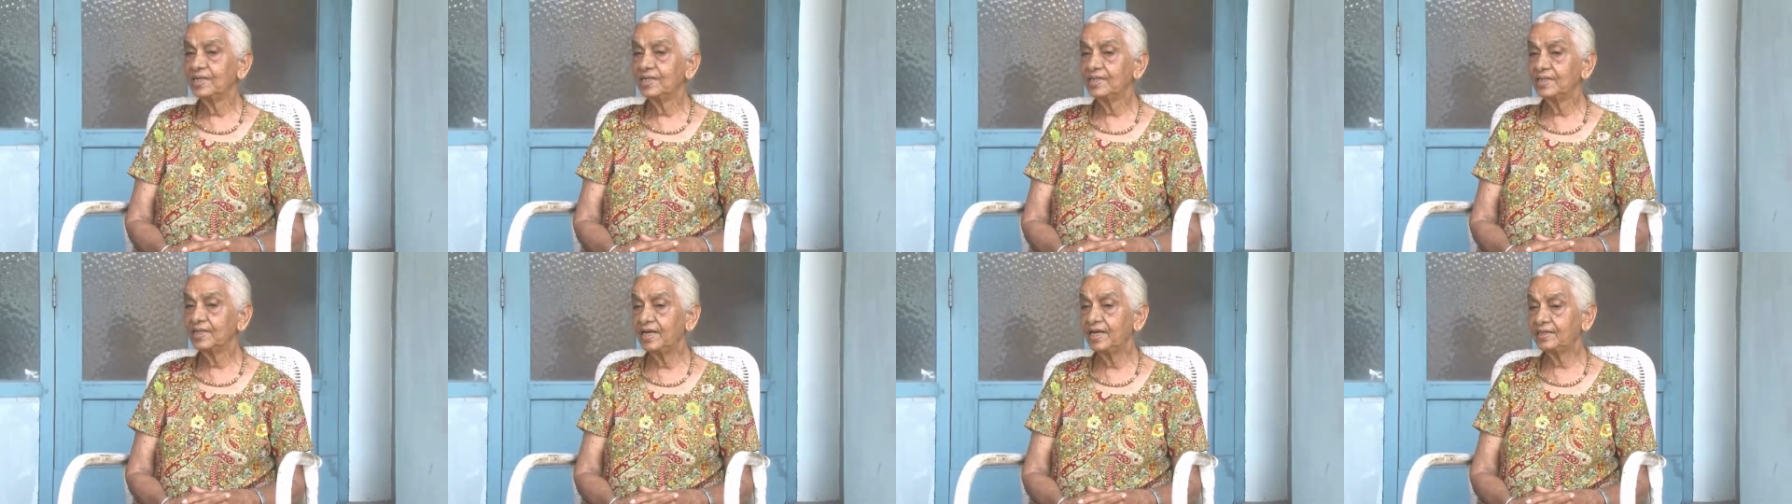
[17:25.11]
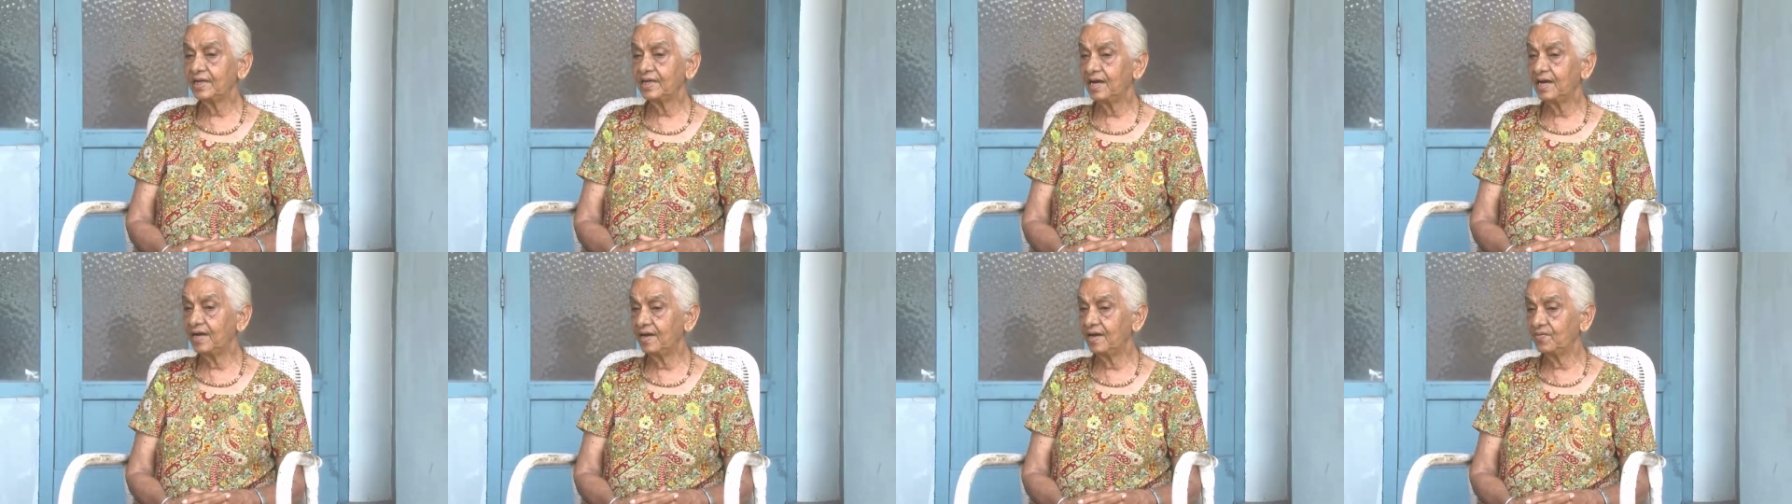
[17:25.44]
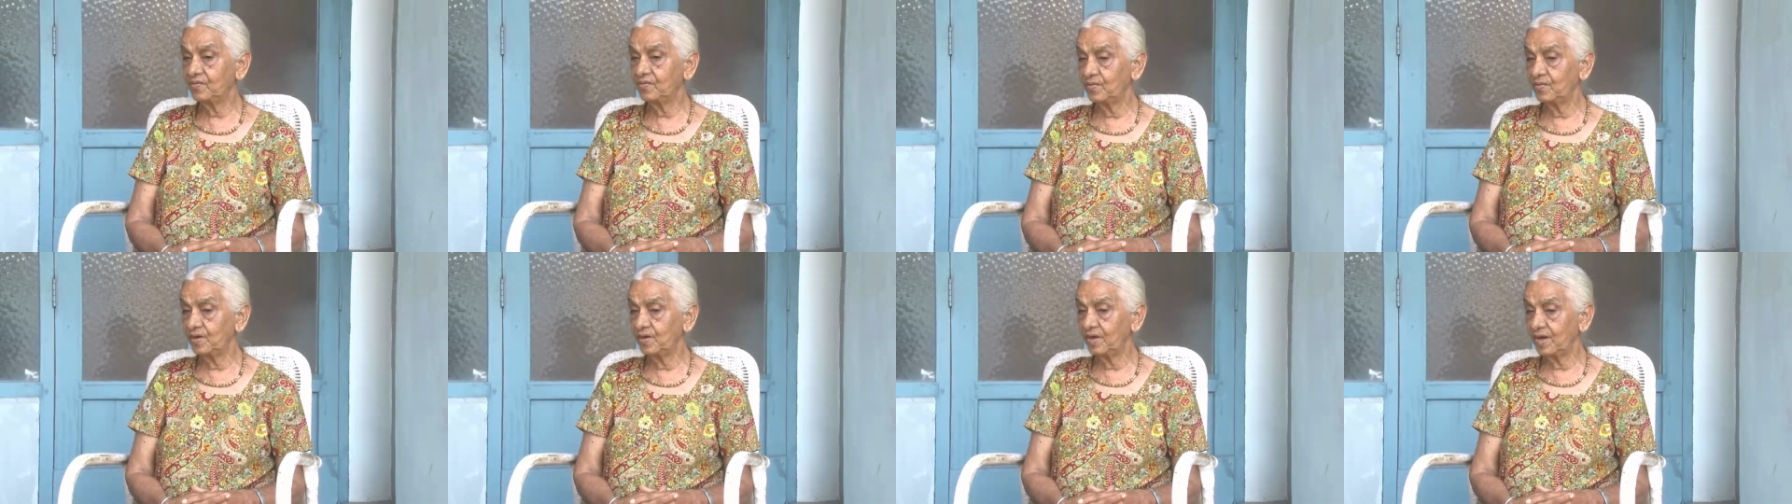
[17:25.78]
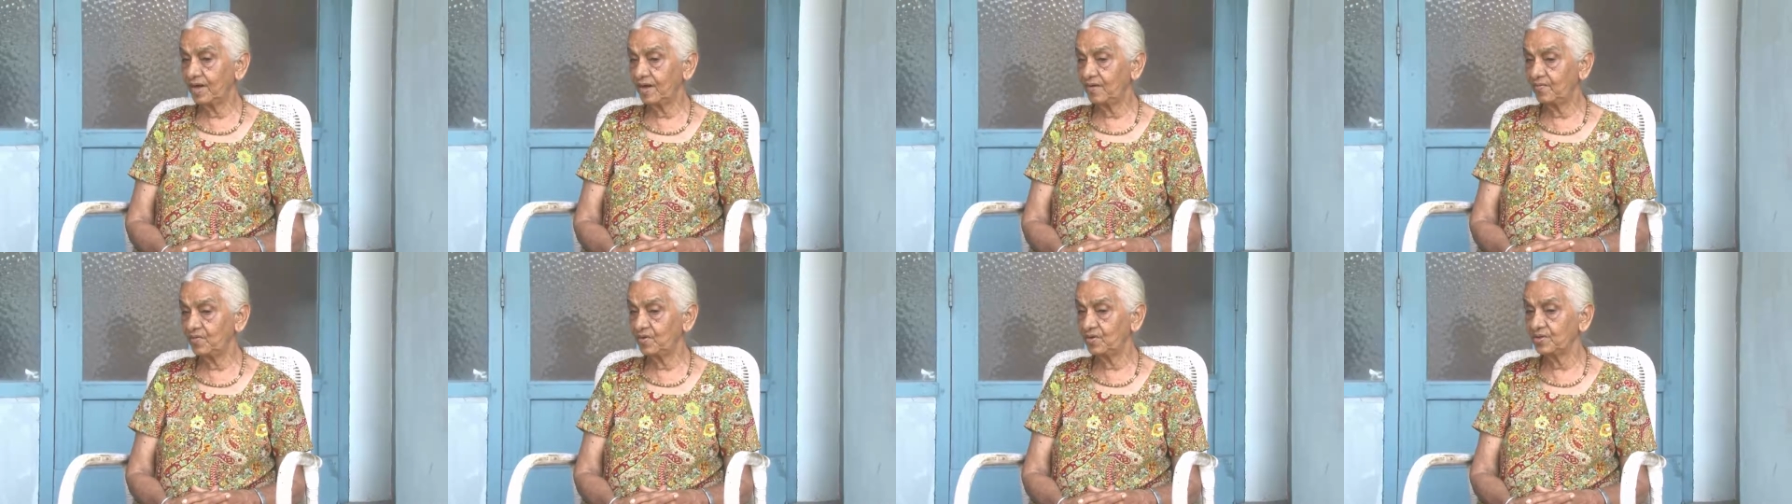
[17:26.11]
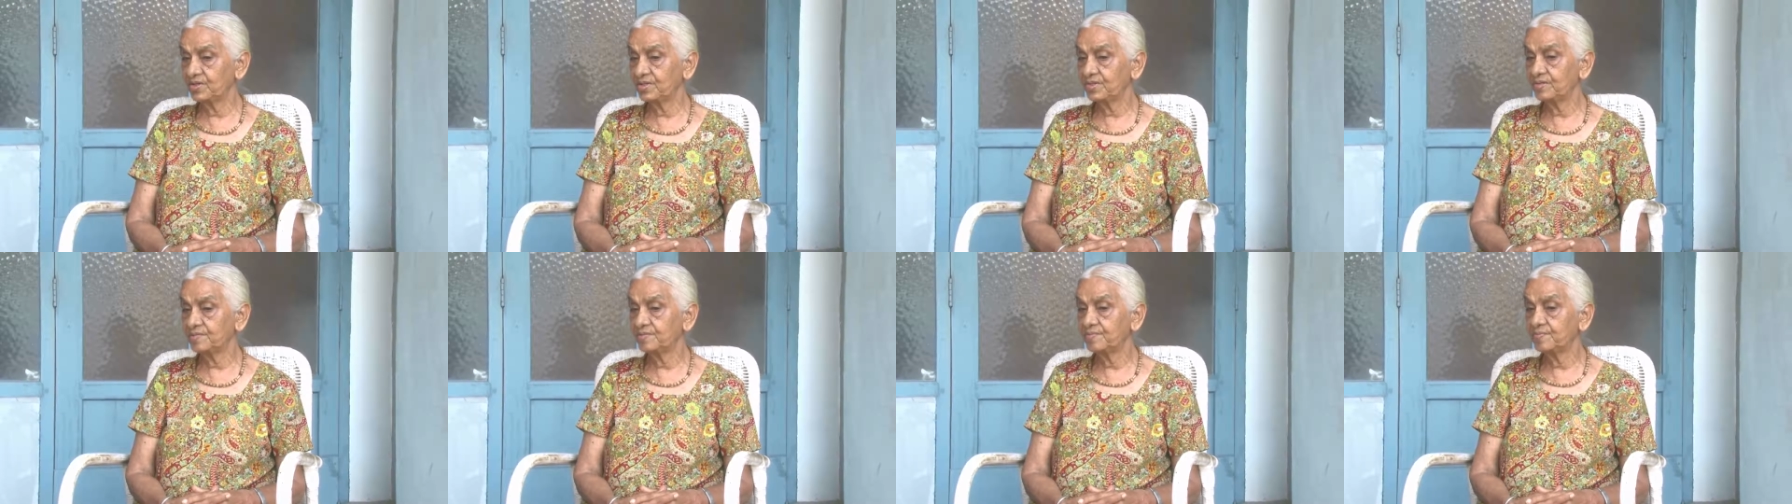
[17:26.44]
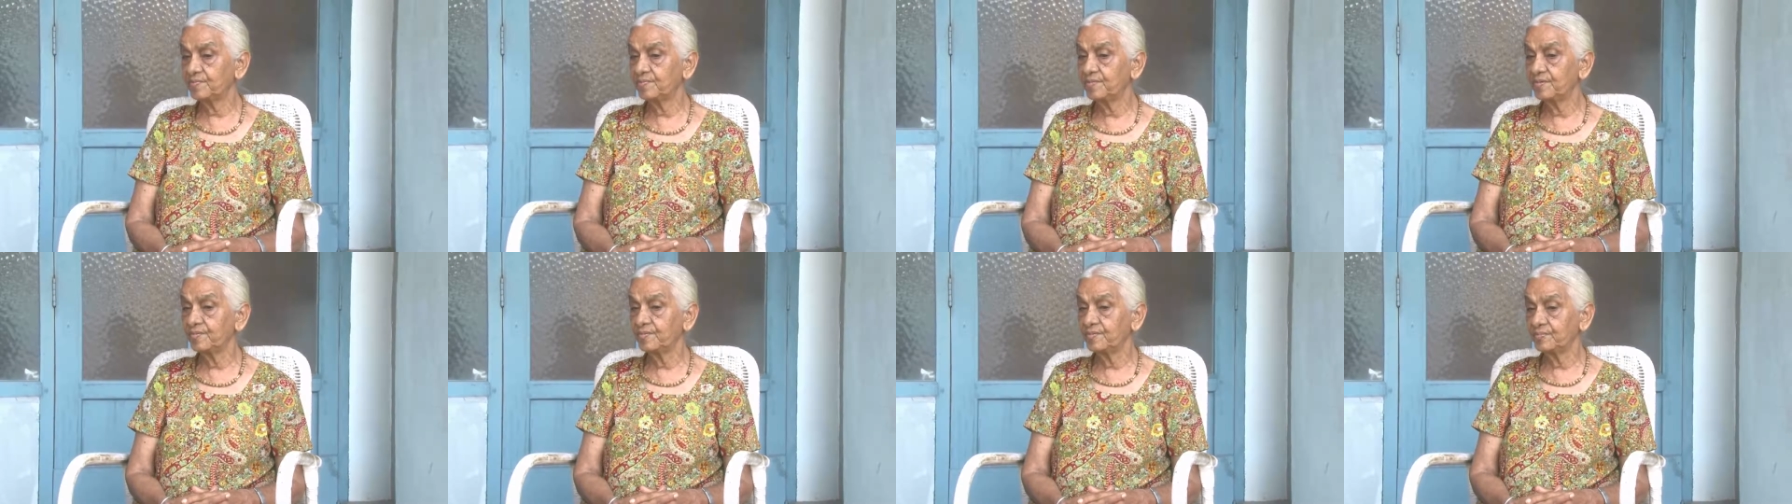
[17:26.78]
that I was
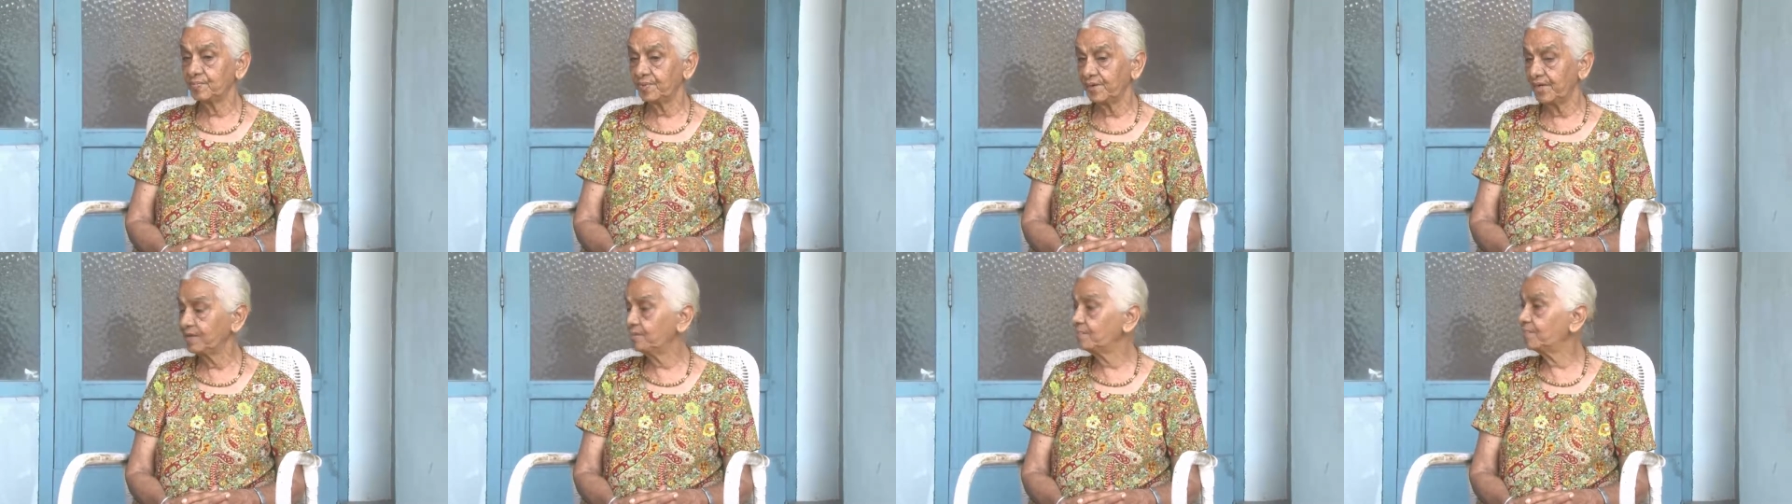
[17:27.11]
playing